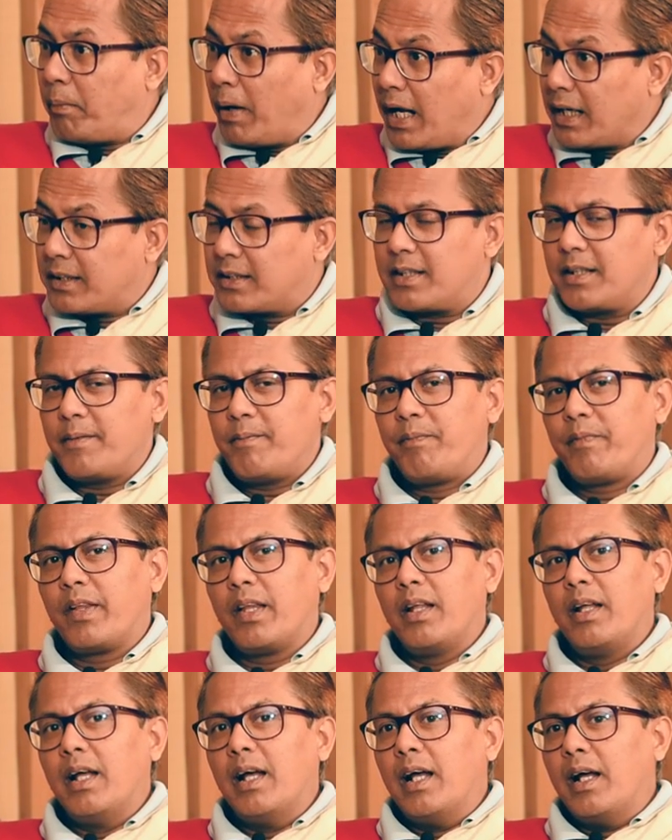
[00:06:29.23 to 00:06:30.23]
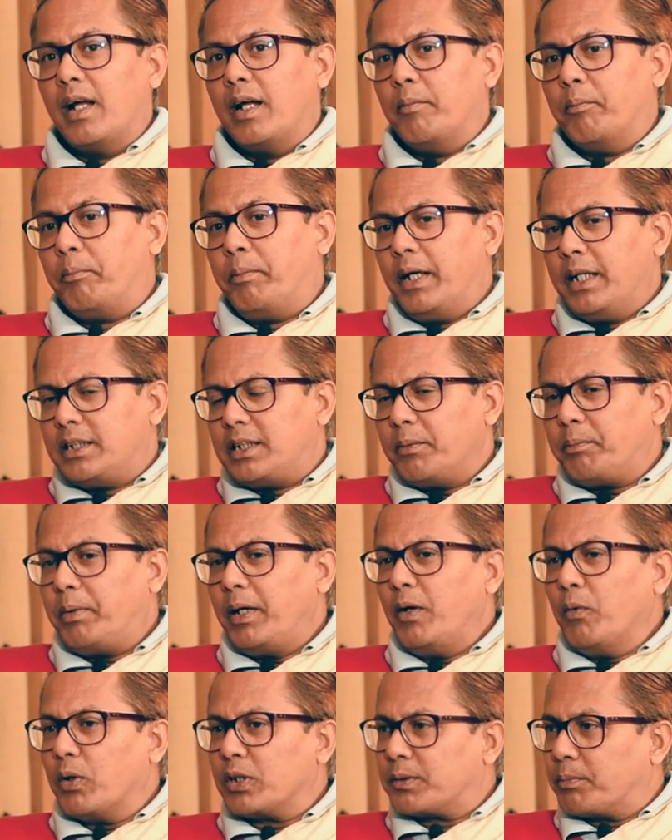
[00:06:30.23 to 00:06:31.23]
But
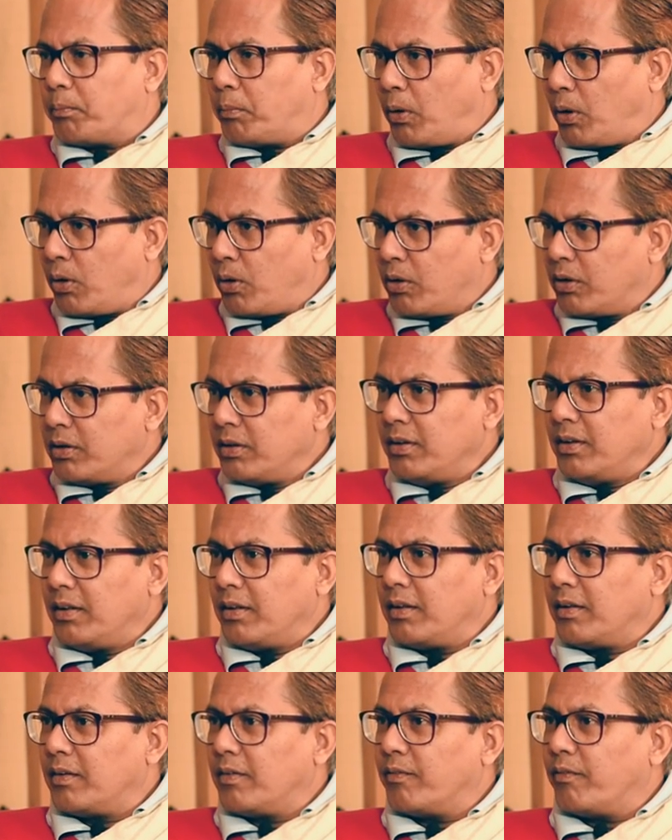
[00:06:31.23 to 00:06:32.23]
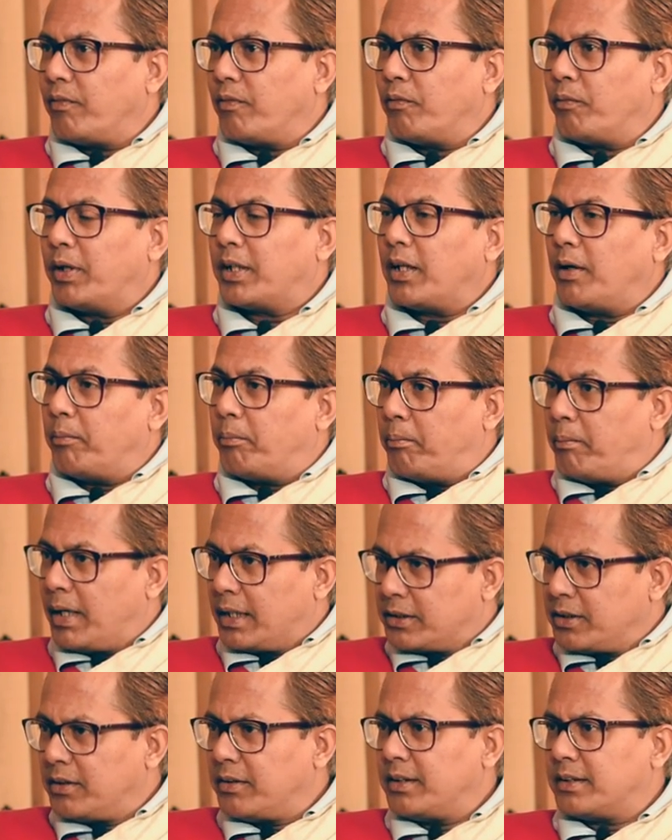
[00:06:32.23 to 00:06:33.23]
BJP was born with a
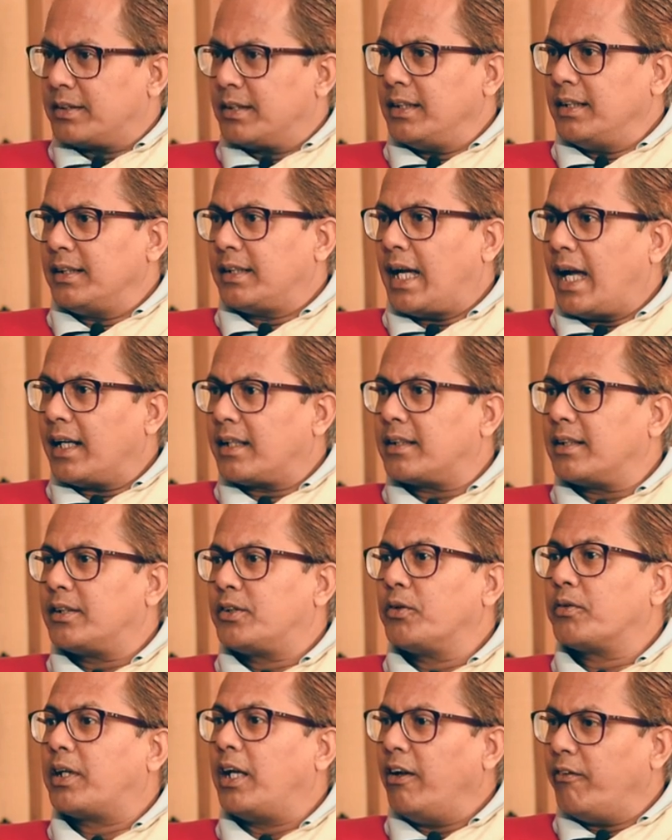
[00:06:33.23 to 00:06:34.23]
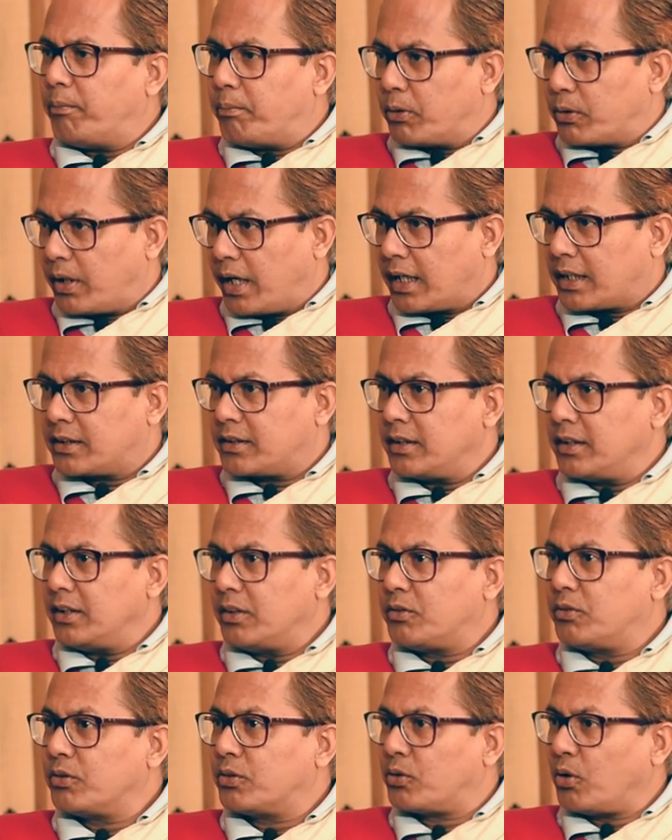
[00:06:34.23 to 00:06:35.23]
major reason that to give
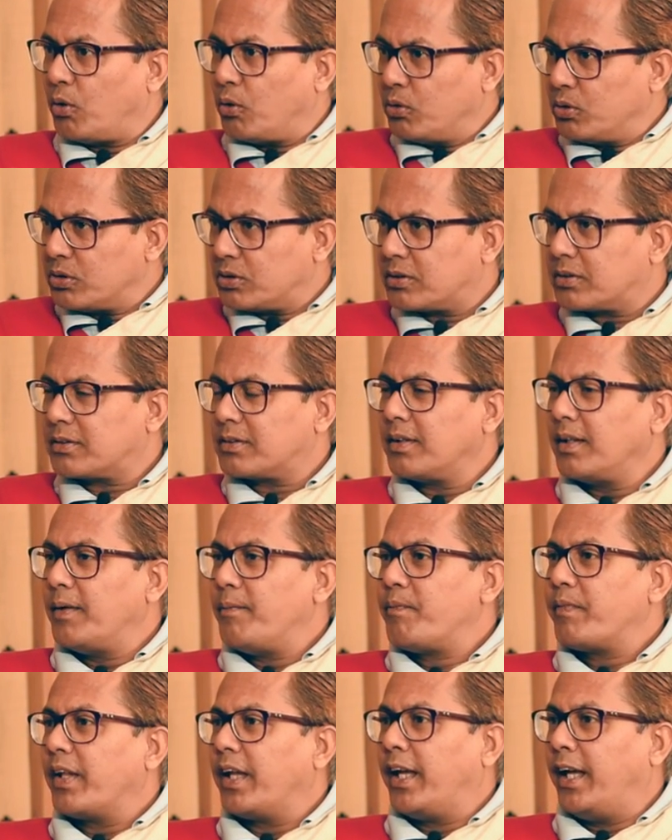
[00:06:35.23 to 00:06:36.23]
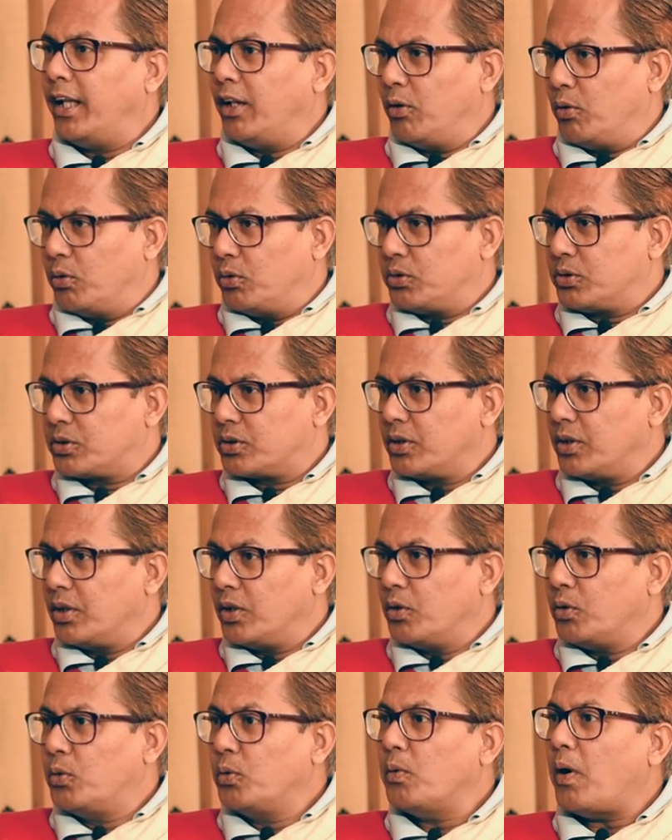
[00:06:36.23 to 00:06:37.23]
protection to those Hindus
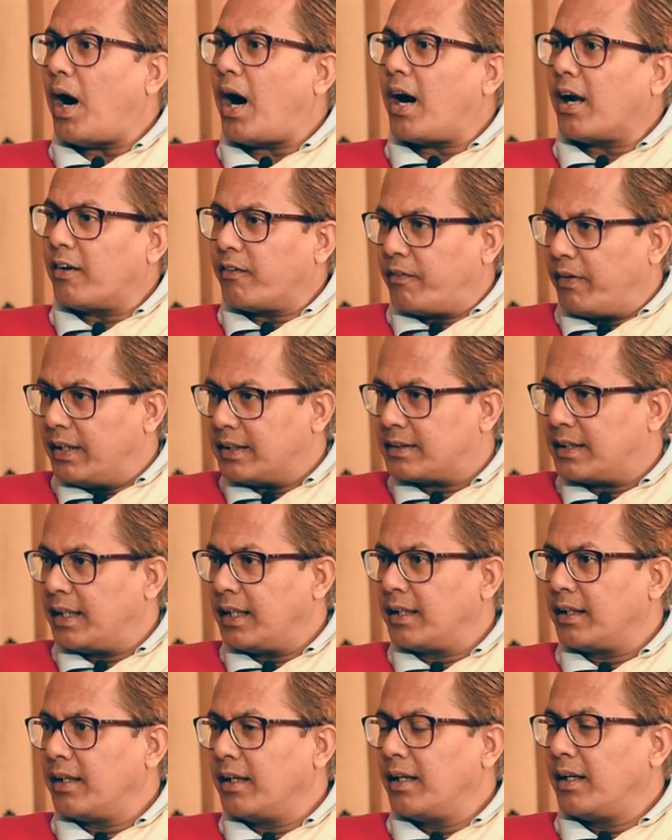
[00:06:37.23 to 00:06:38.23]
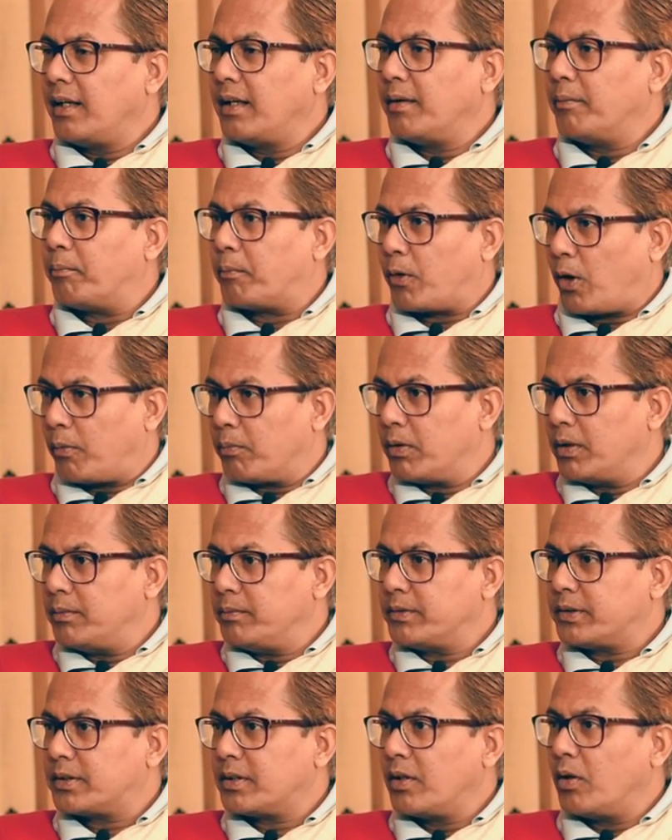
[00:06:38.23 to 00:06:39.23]
who are facing
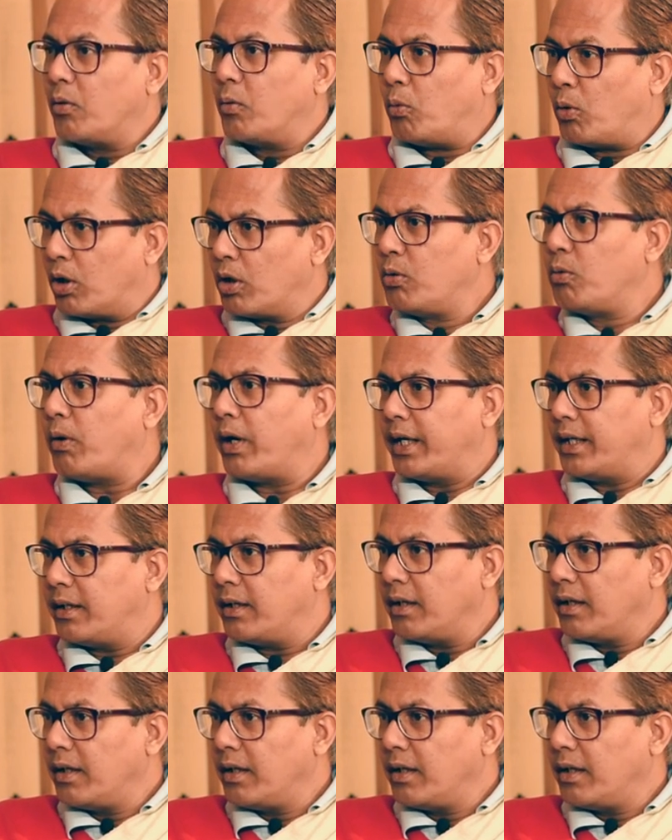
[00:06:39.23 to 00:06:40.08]
problems worldwide,